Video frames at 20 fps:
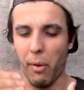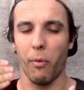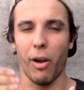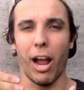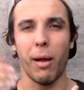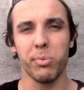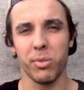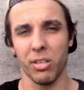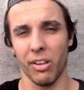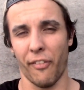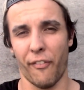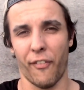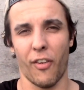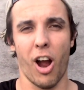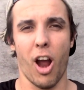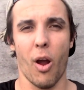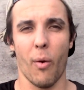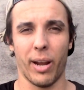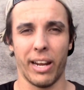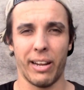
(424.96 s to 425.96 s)
were absolutely
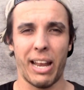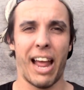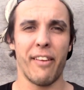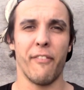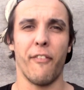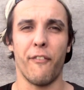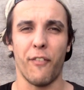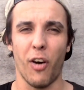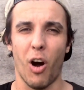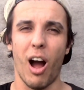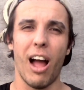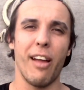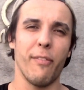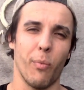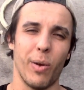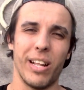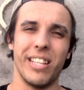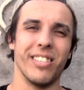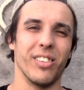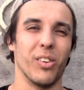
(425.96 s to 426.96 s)
firing and had
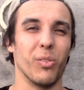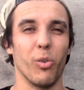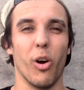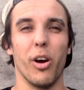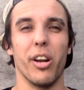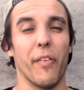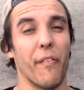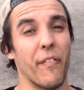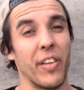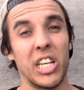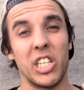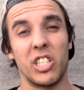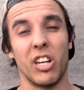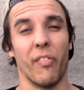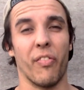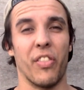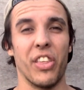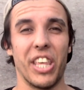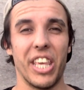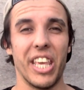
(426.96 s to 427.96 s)
5 wins in a row to finish
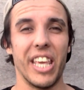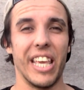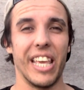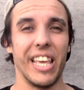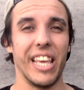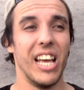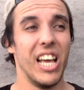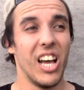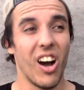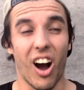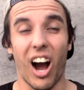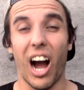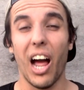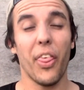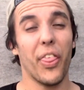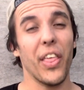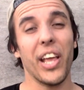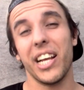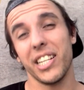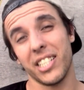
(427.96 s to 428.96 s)
off the year, I
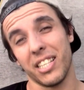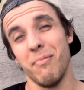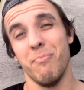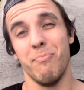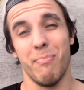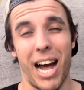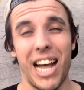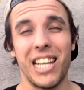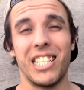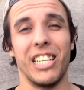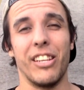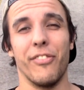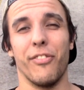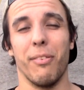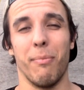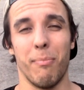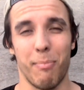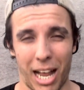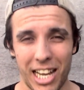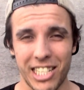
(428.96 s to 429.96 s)
think it's a
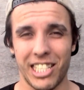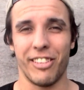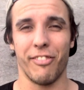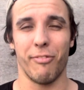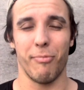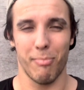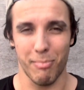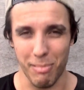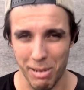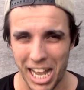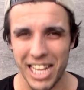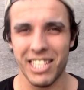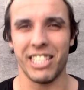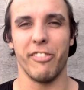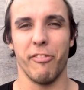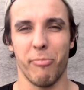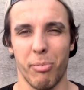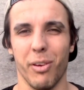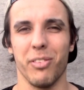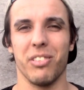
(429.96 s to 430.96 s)
massive, massive,
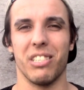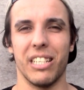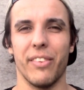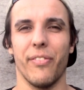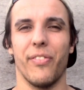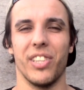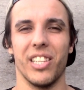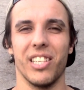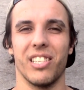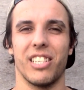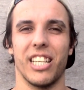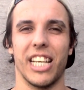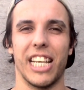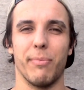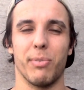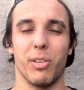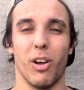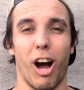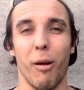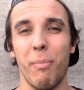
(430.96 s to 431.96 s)
massive positive for this
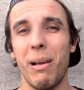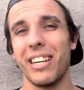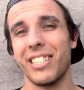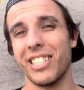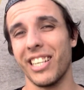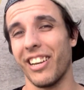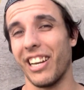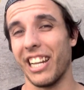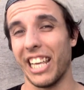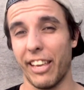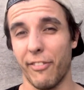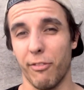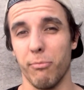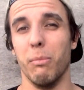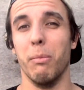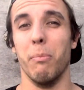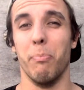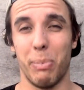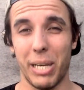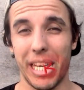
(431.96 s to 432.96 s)
team. So I'm actually going to give
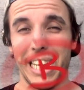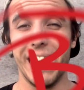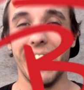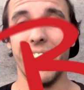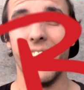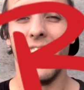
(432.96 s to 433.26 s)
them a B.